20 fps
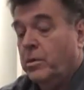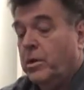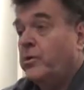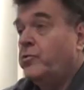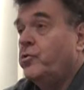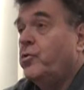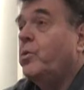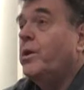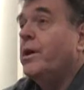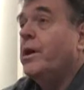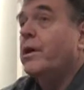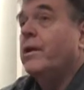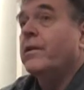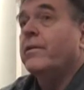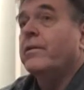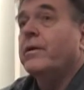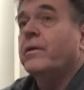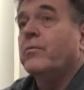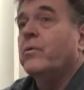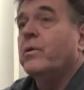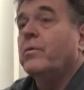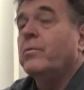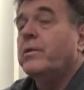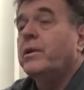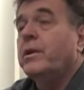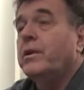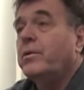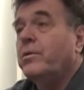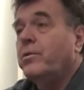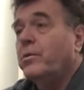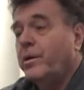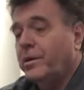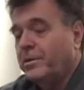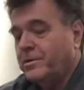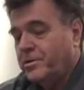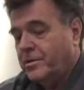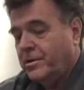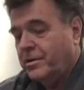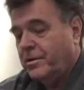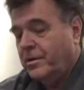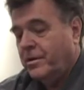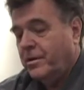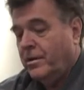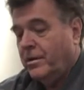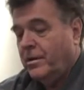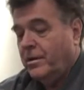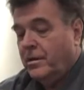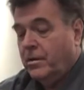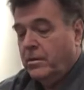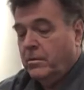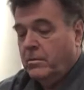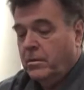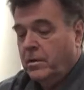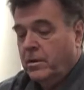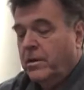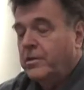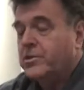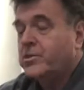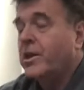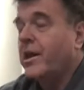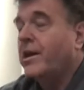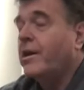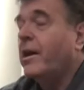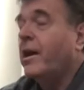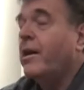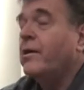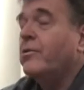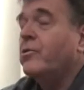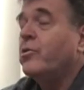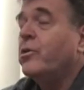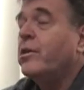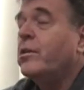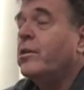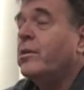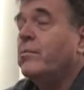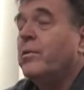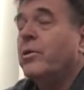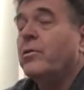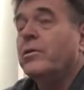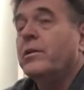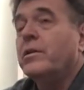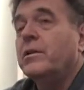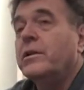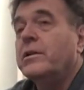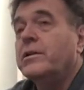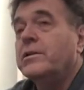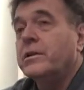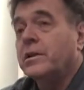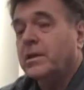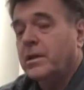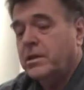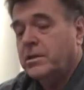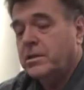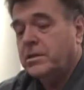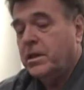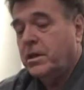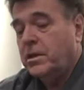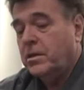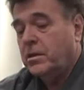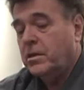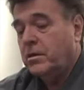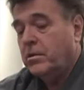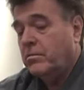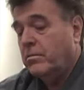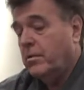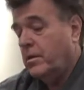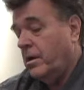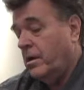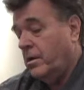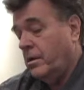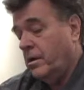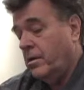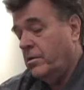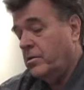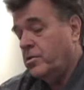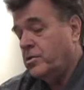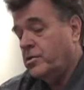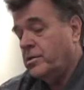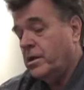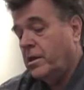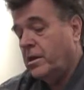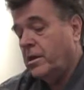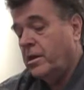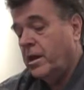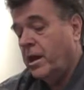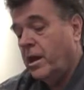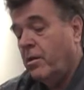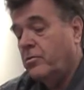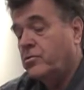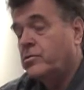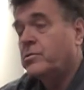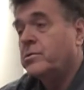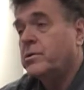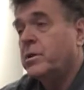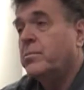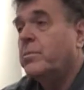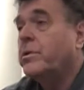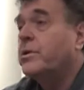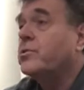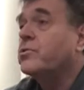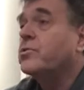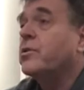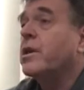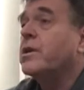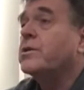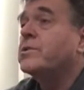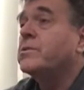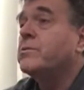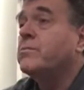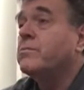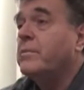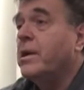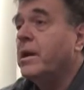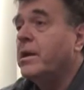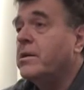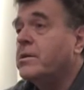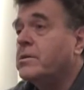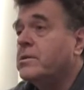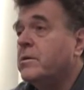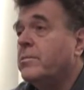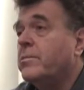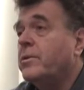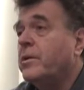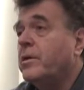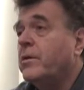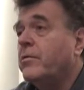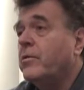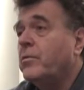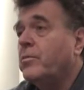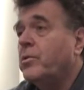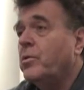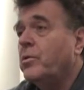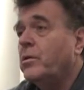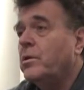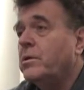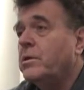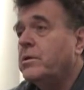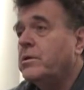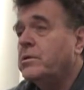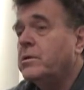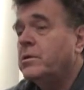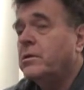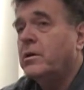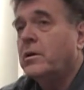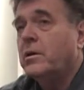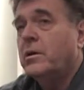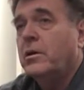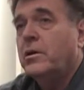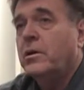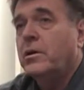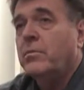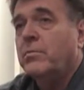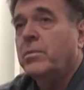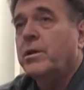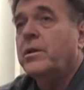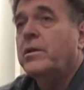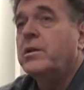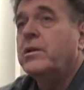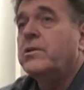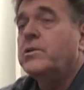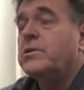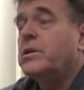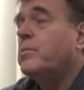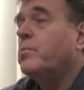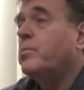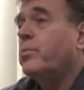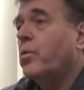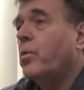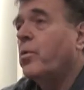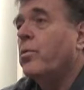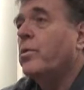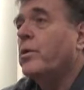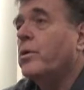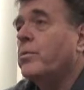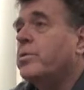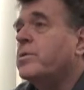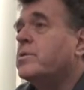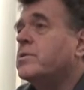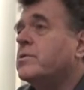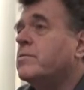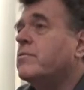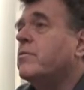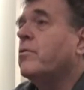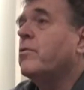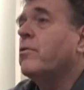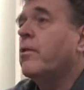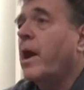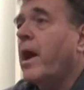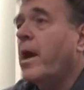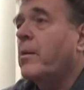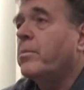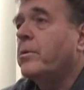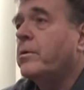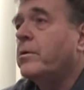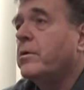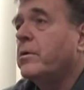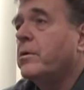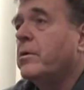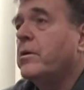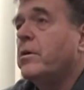They weren't doing anything. What were they doing? It's like I look at the Mona Lisa and I say, I understand how somebody tries to make something of the Mona Lisa, but it is a boring piece of crap.